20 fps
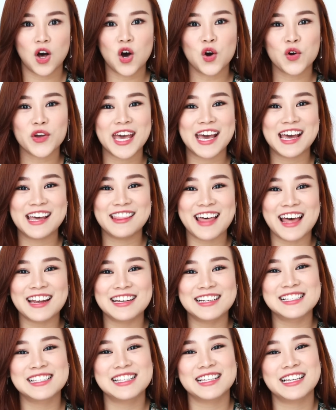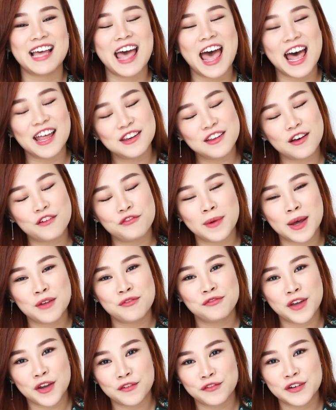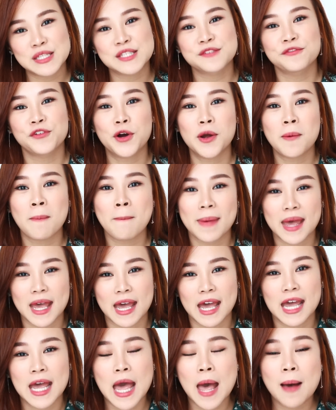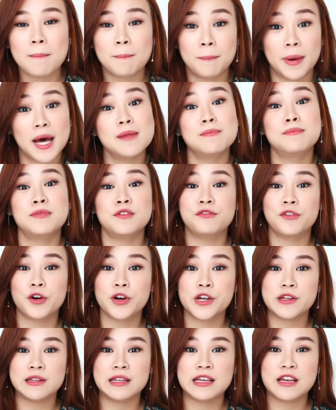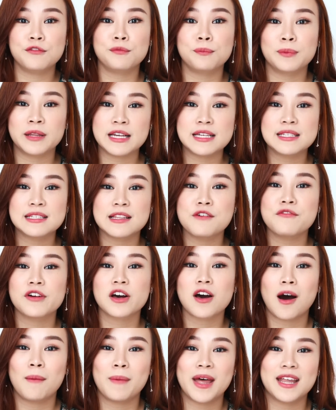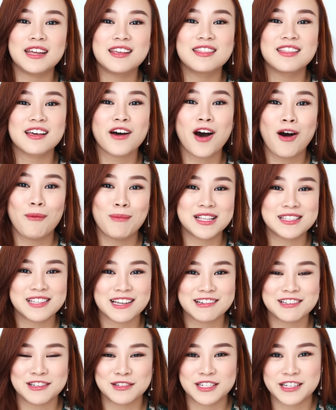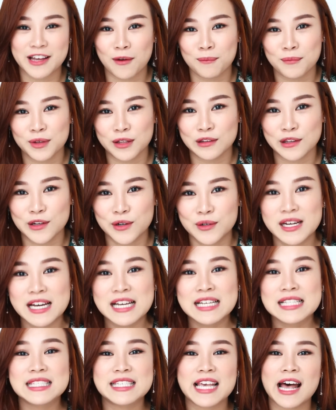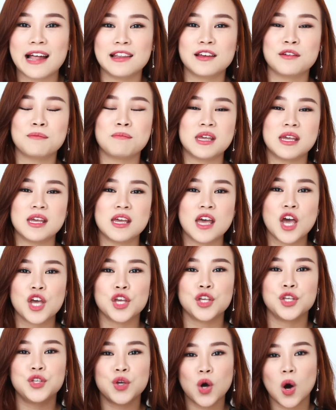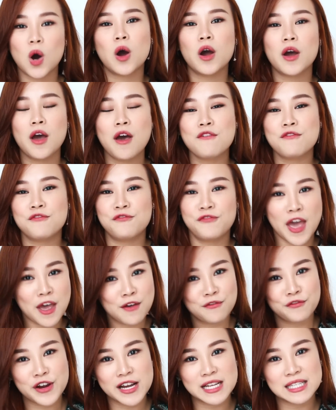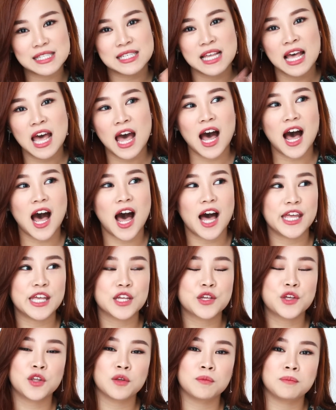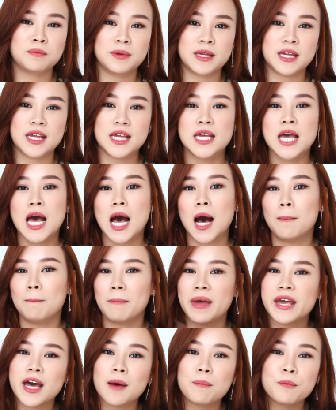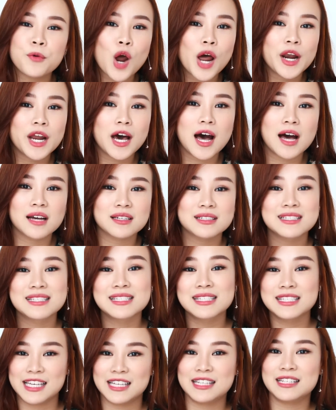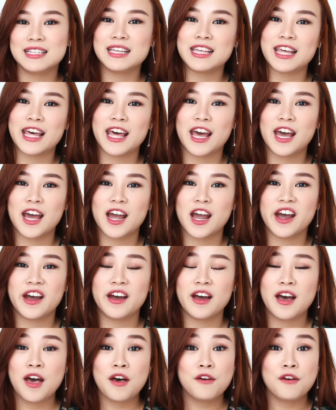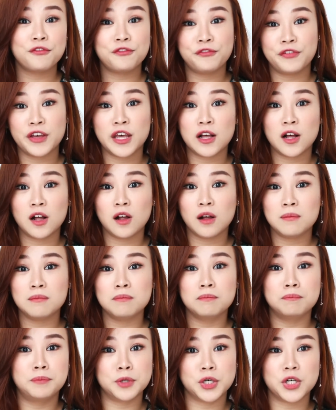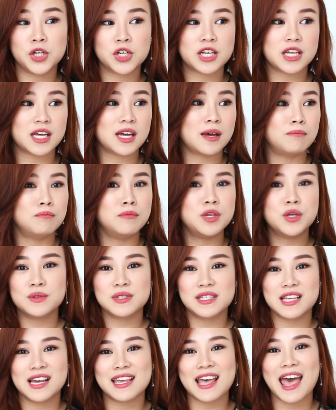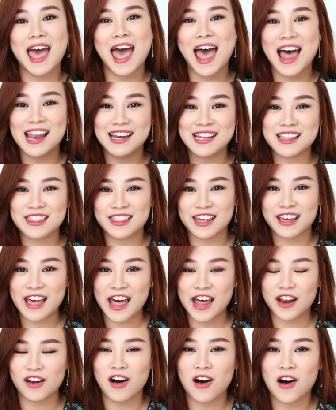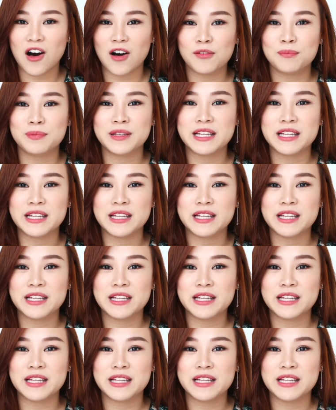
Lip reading: Okay, that is the end of my favorites for May. But before you leave, please leave a comment in the comment section down below telling me your favorites. It could be a makeup product, skincare, film, book, music, anything at all.